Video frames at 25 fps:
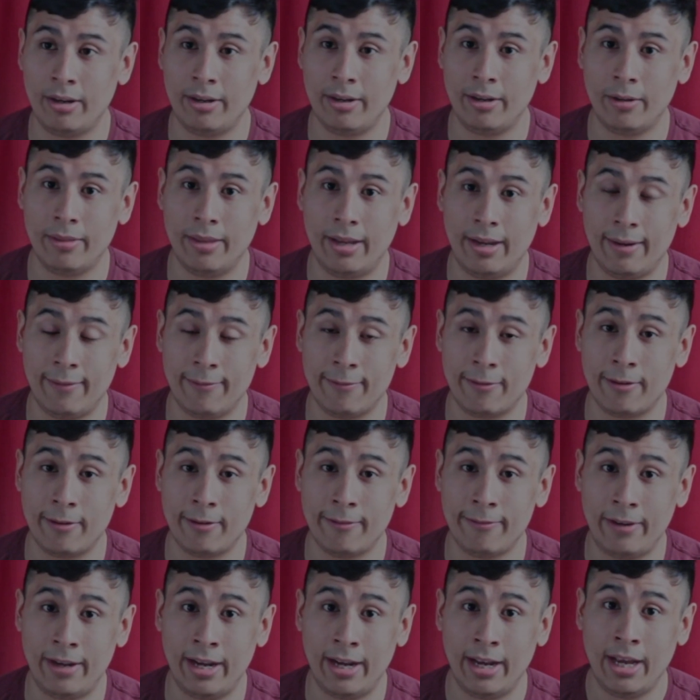I know that for a
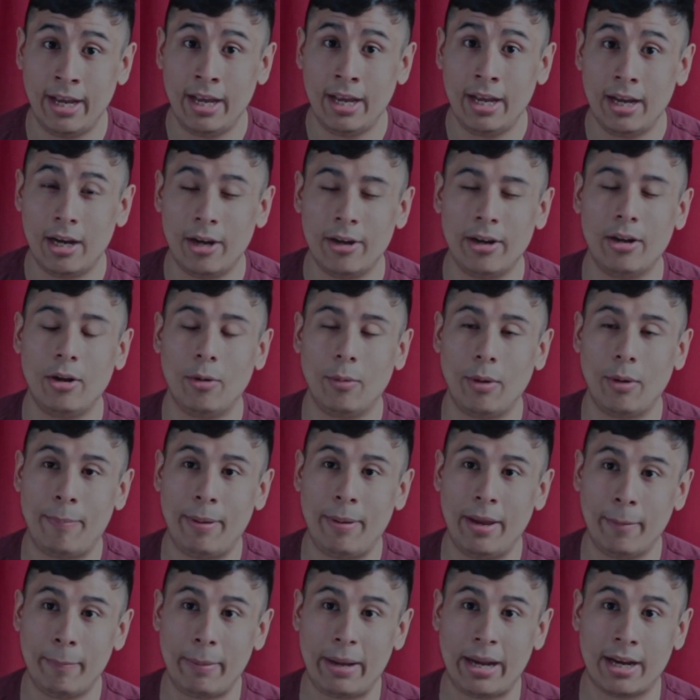fact. Oh, no. We
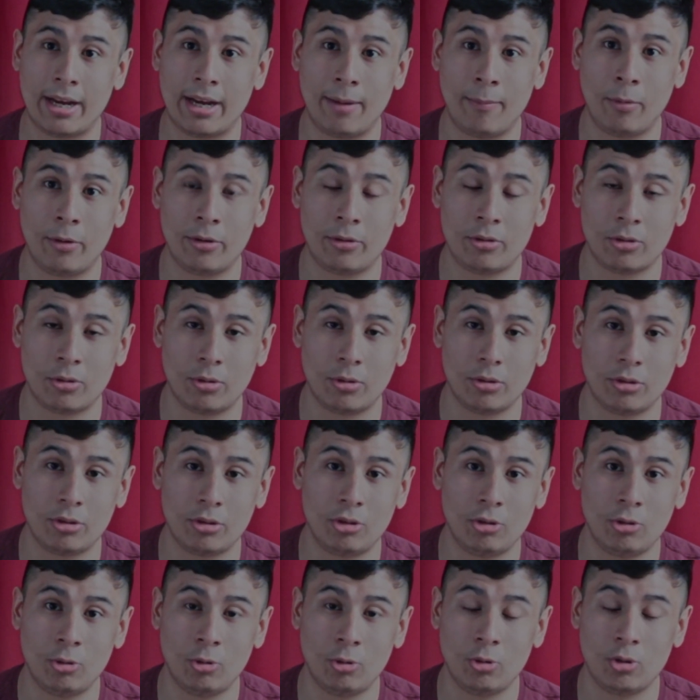pick back up
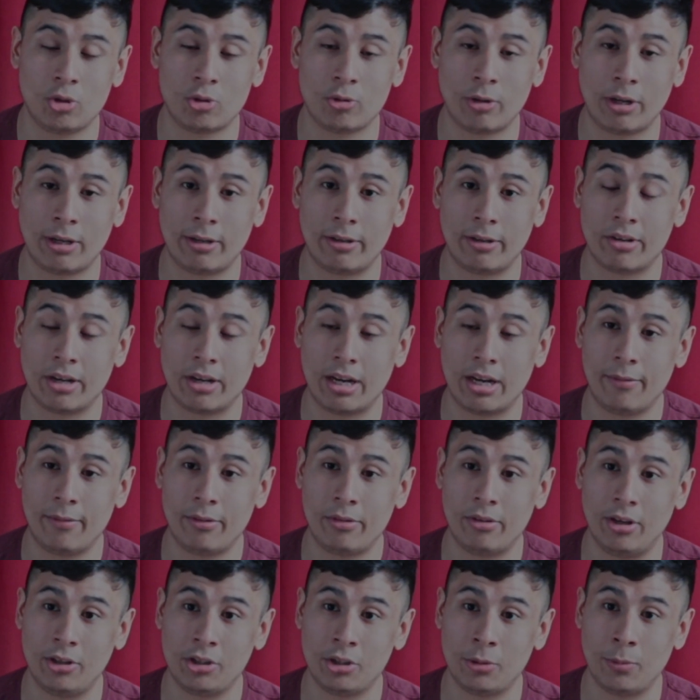to Strickland's
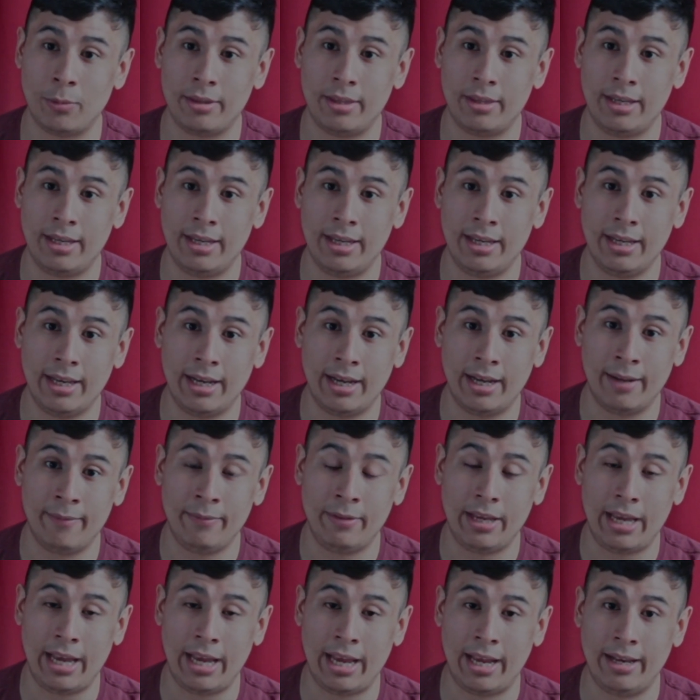conversation with the
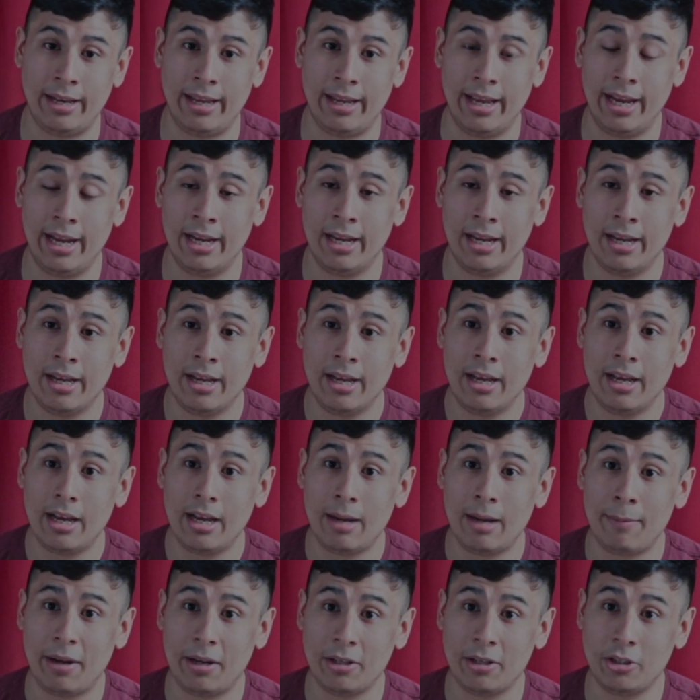ADA.
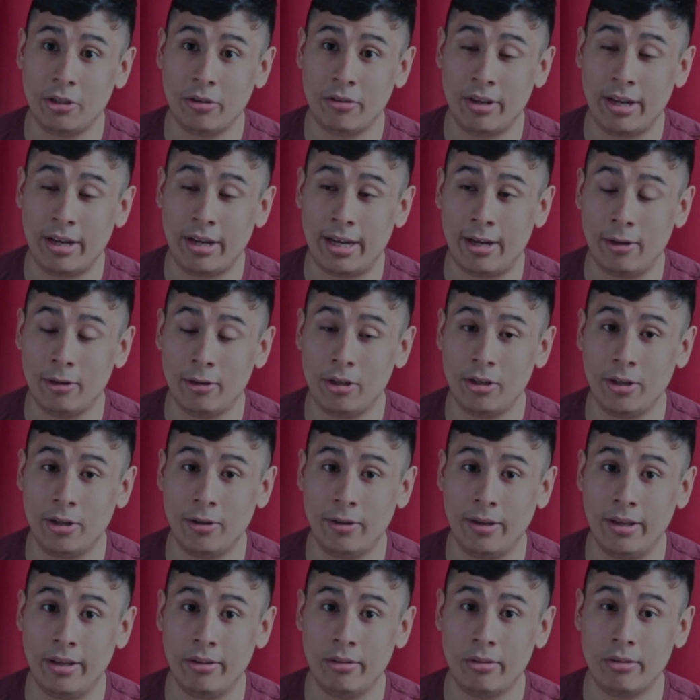About just how, you know,
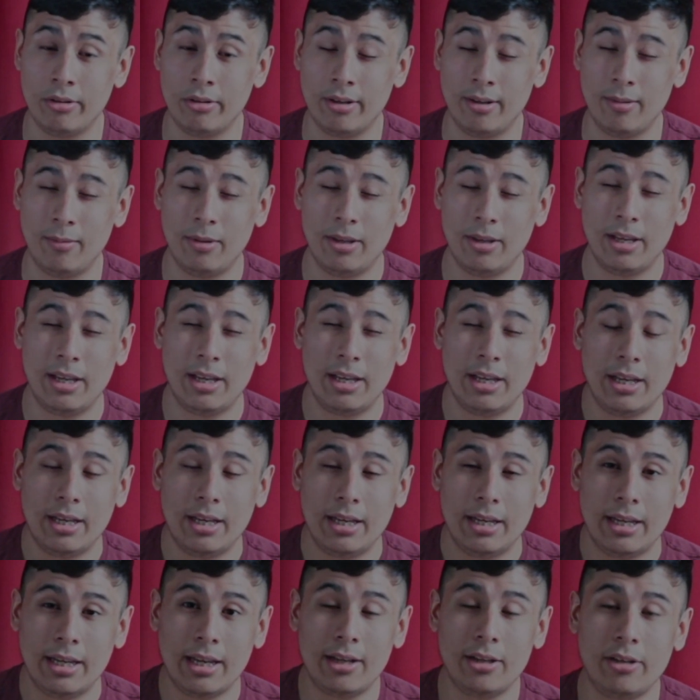his
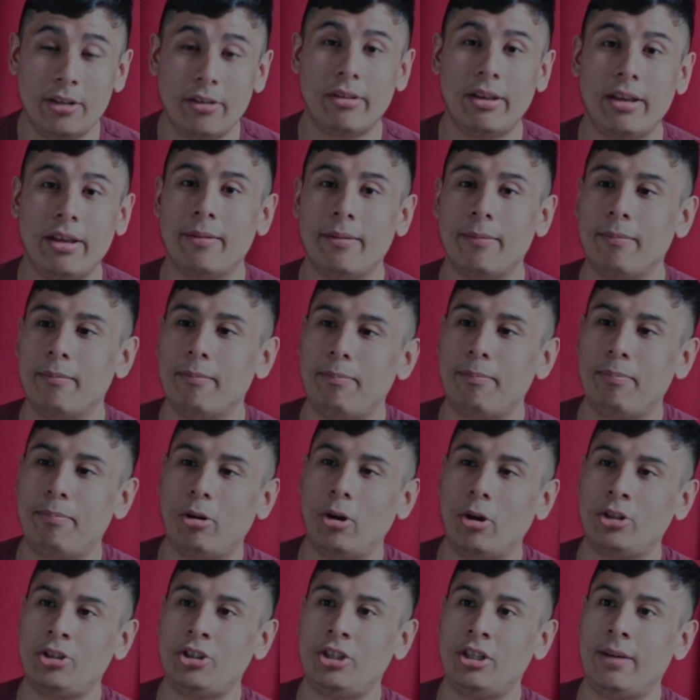kind of just like
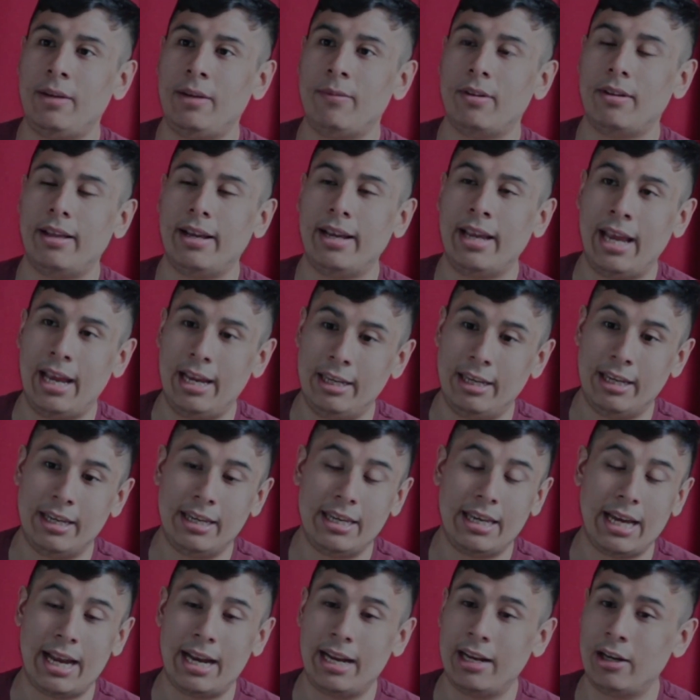pushing him to like, hey, you
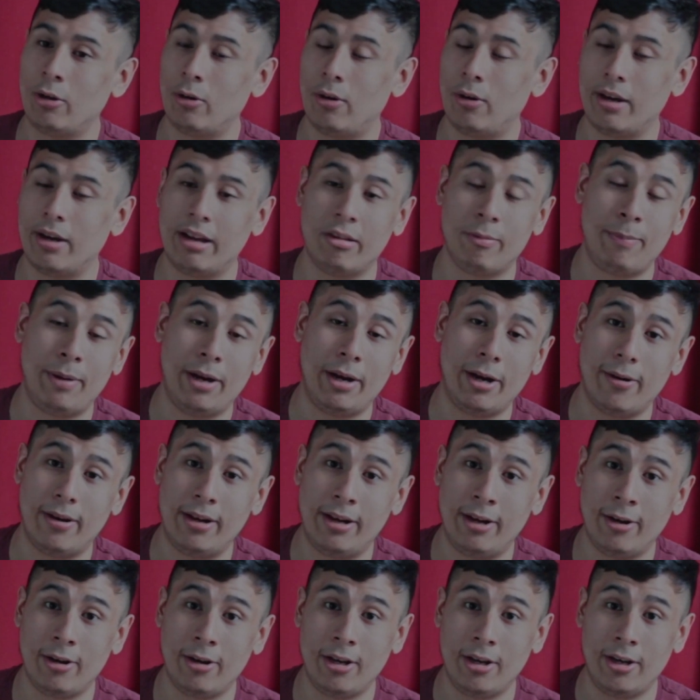gotta go against Perry
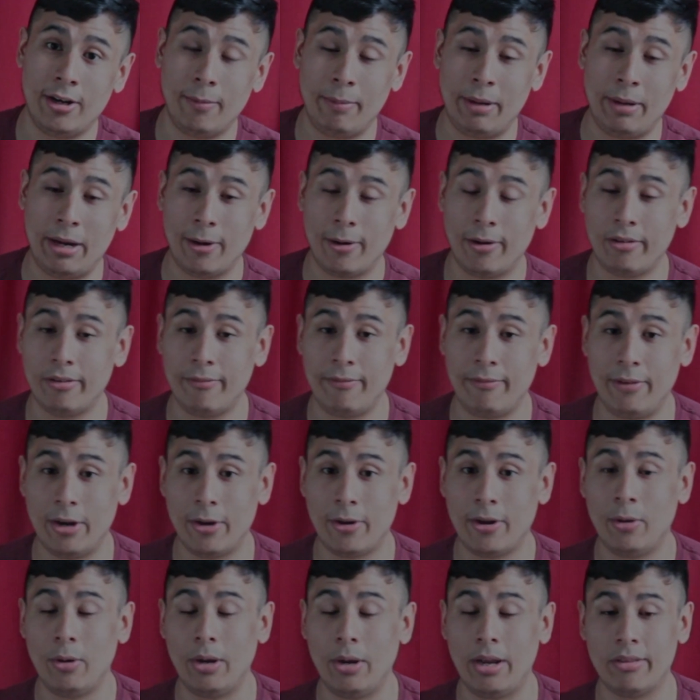here. You know, Perry's a
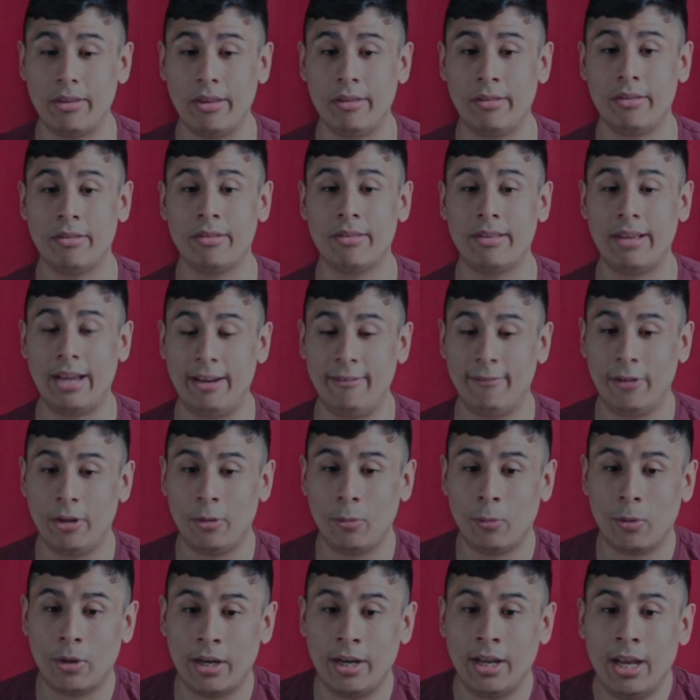very, it's a snively
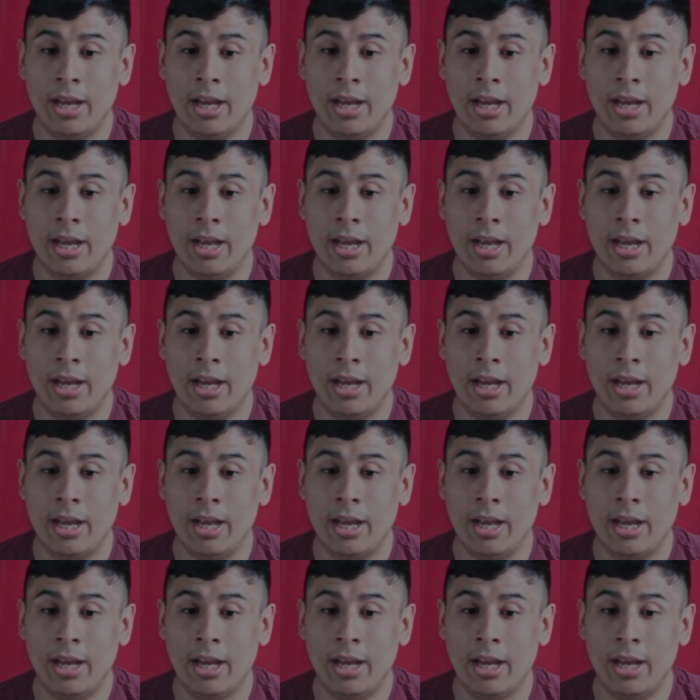one.